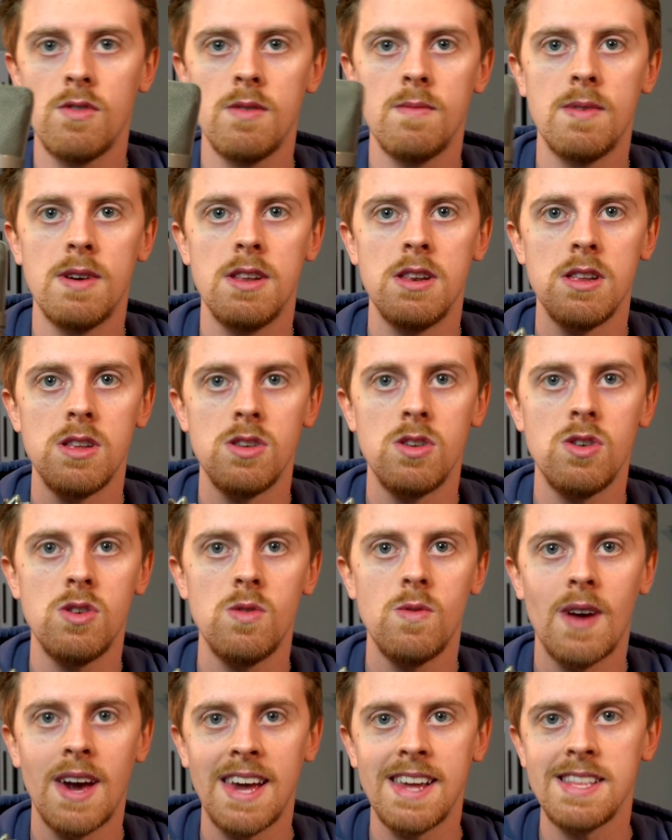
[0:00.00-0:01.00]
a Neumann
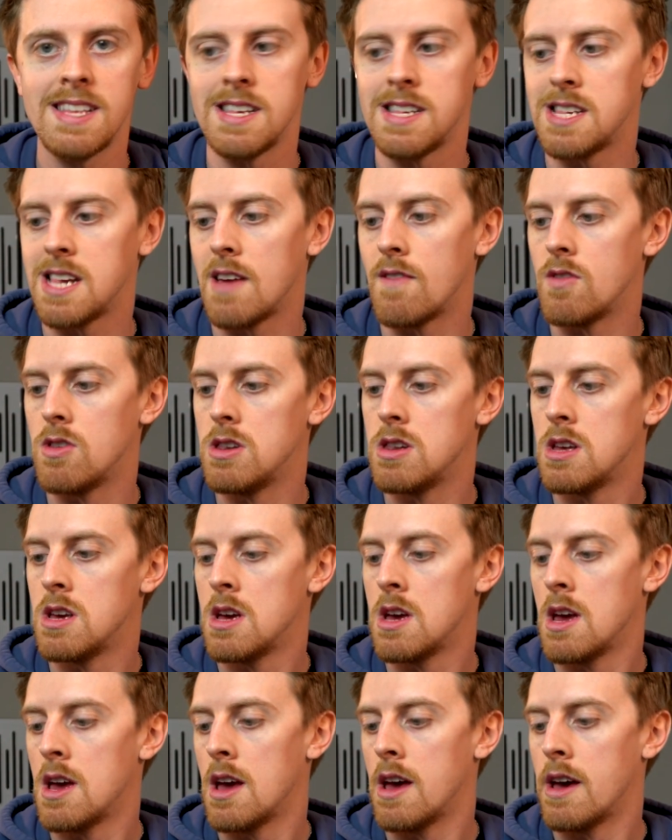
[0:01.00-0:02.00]

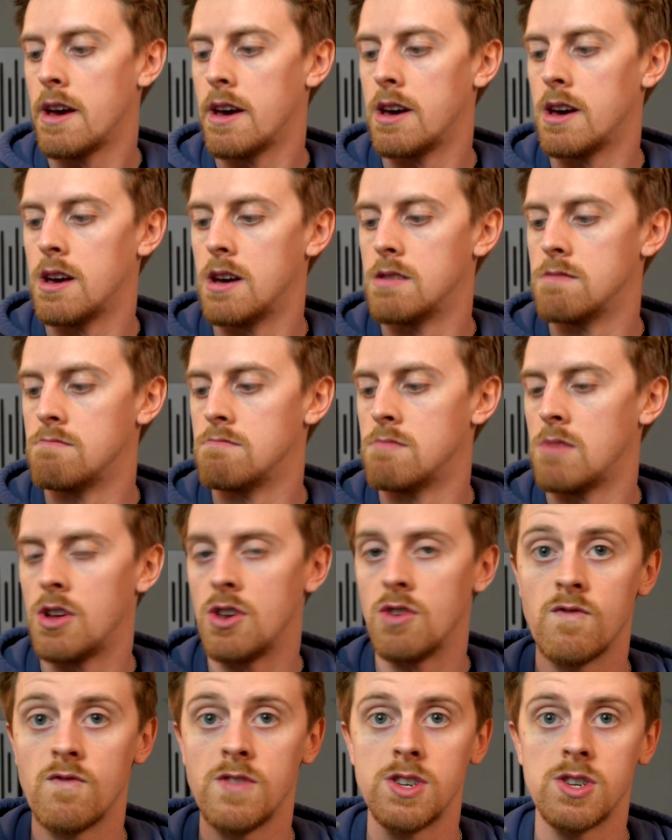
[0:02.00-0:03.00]
U87, an
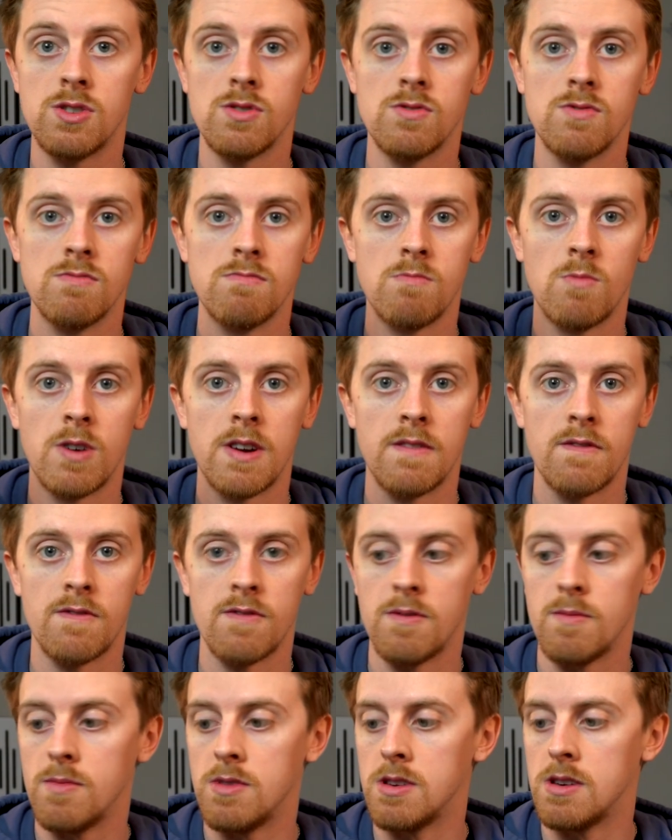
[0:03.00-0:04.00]
original
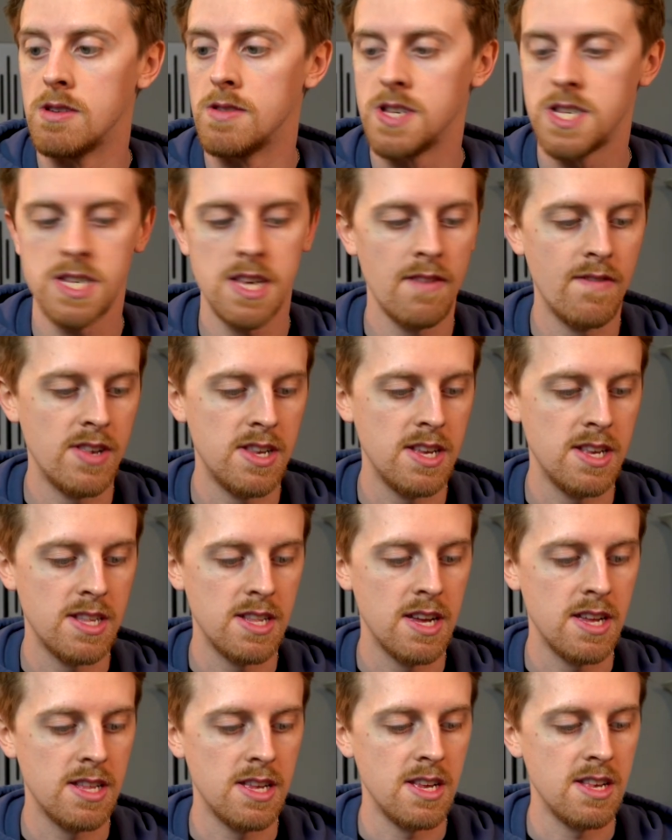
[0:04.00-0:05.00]
one from the
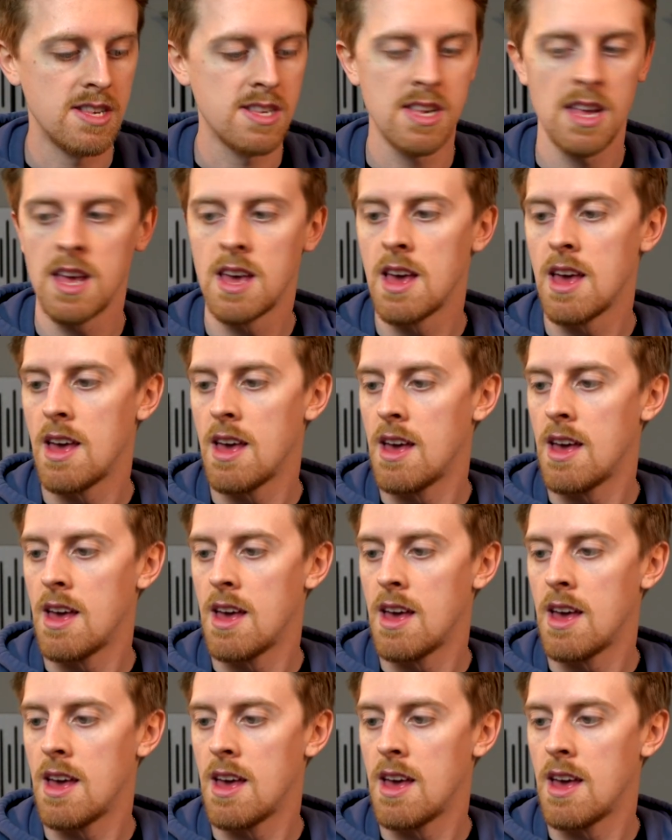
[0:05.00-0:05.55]
70s and 80s.